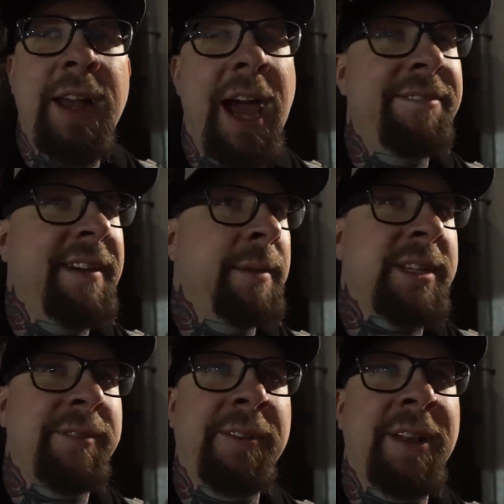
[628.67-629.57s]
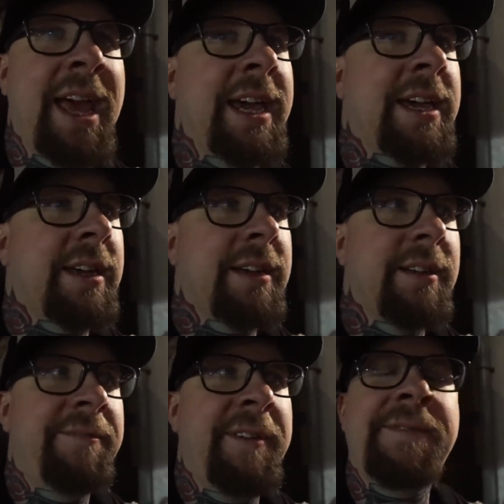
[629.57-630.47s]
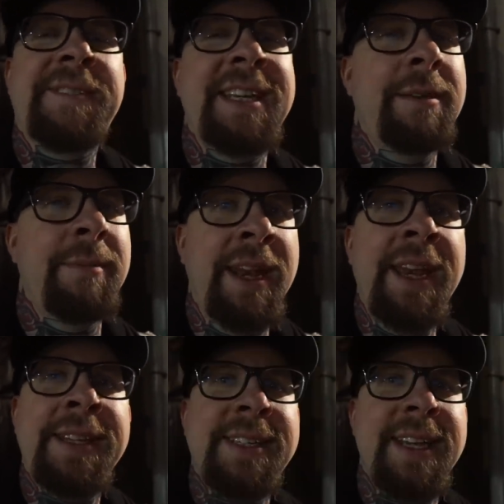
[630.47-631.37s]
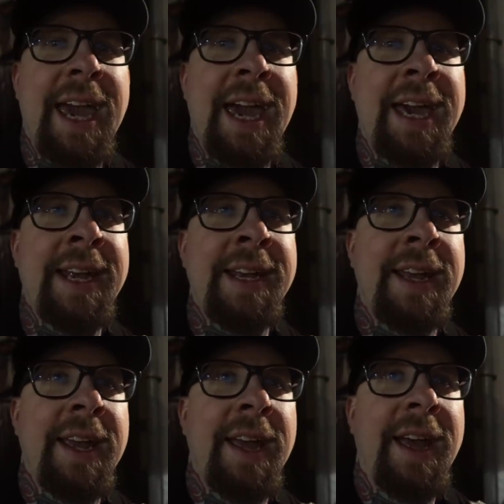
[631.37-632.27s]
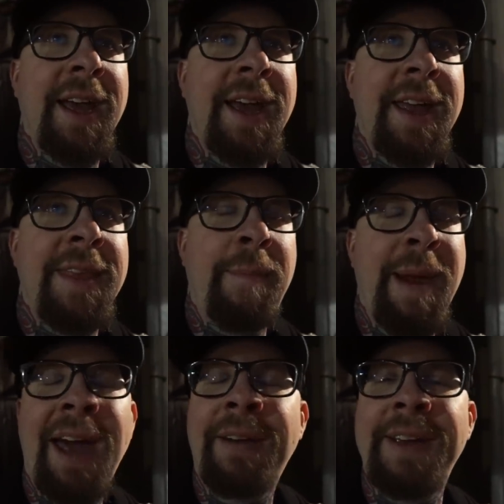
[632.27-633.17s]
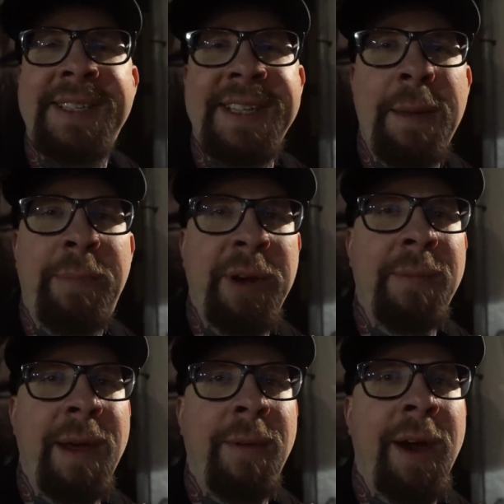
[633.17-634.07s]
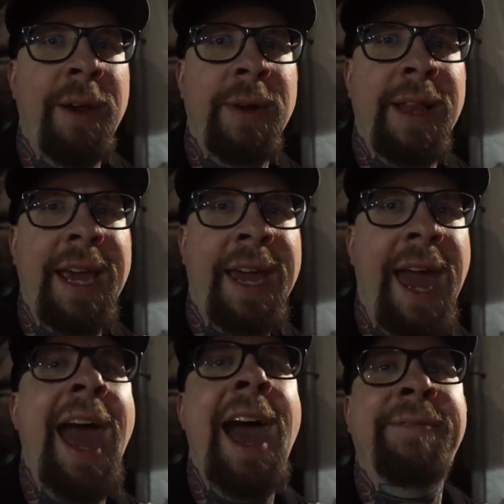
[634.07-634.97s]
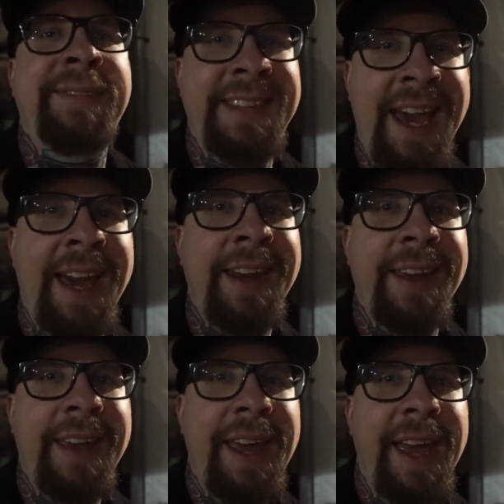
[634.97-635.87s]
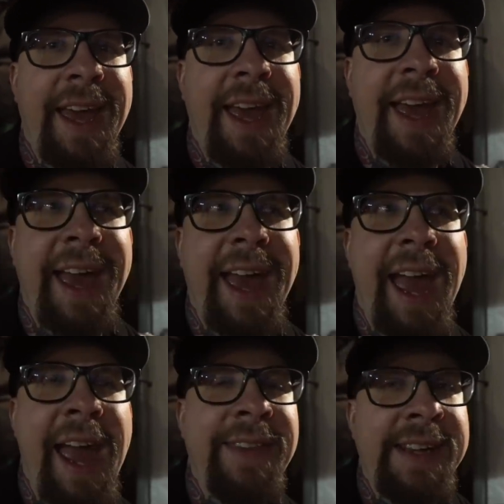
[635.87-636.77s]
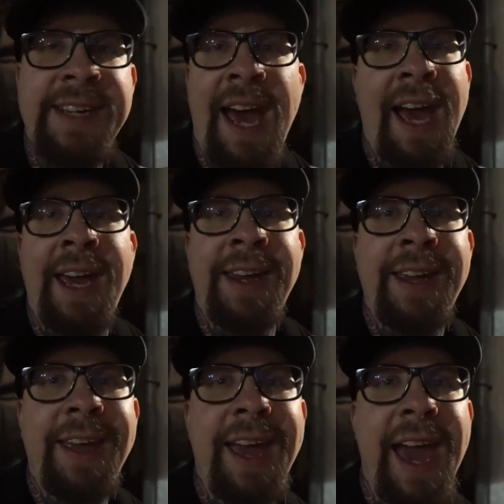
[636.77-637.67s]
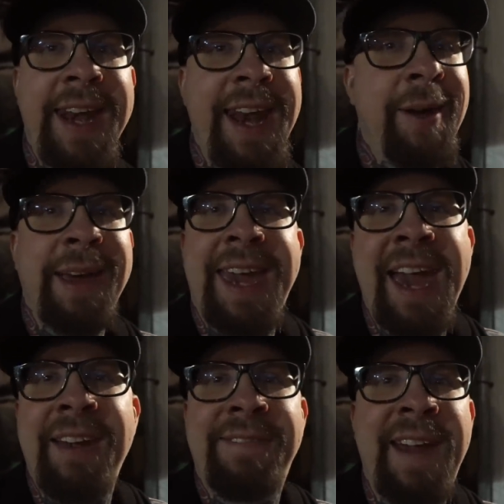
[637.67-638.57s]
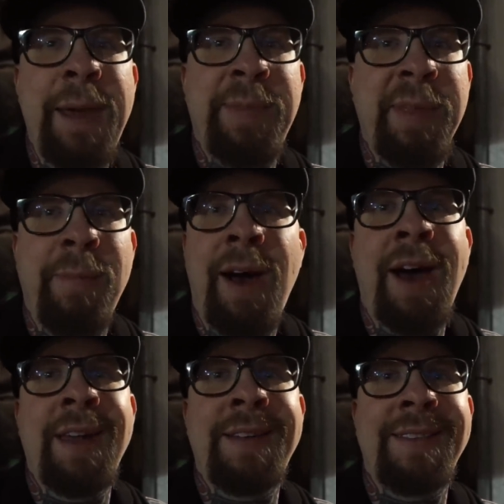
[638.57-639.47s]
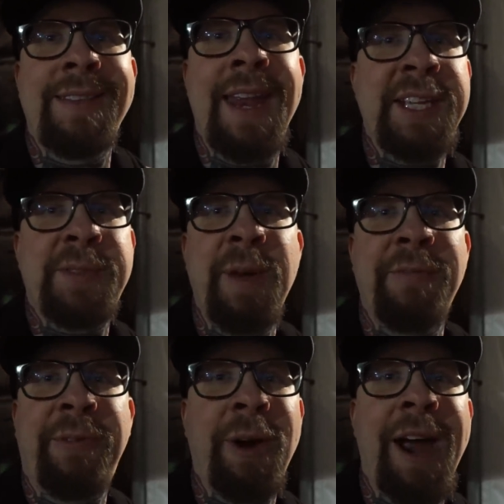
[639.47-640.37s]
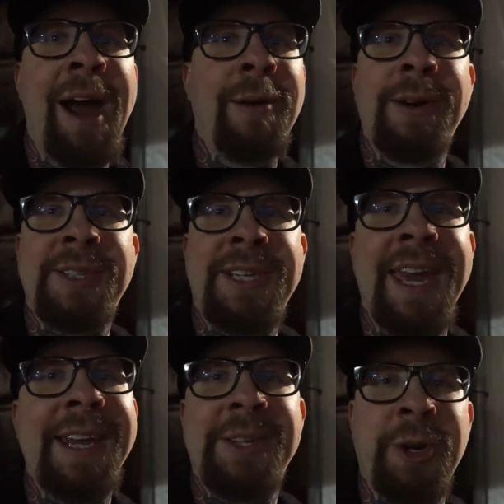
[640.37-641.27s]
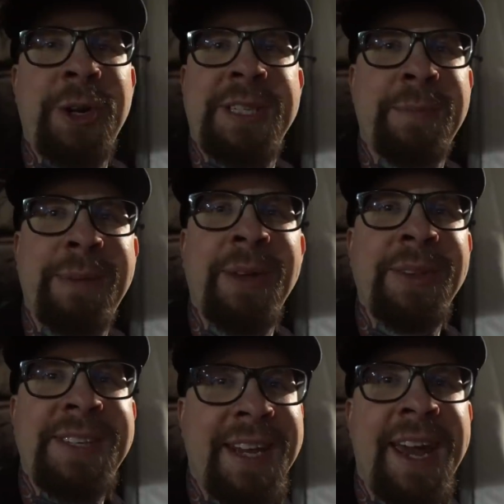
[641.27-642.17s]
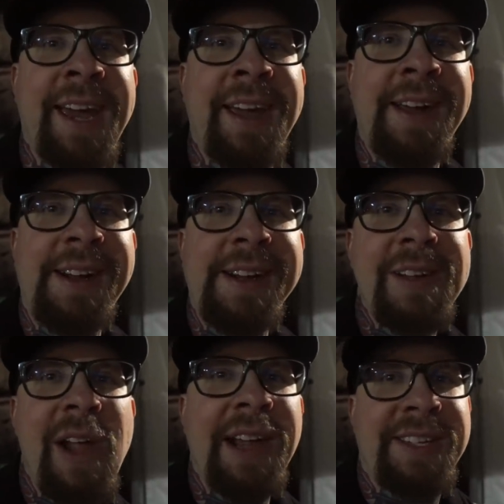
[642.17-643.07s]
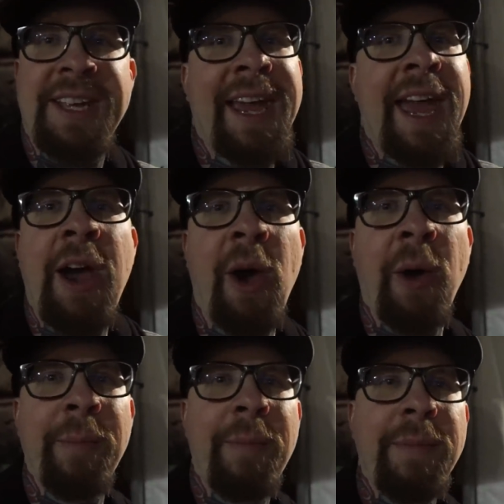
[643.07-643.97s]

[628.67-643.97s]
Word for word: I vaped it for like fifteen minutes and the batteries that I put in my mod were like half dead and they died, and now I can't vape the mod that I spent four hours getting Terk to build today until I get home.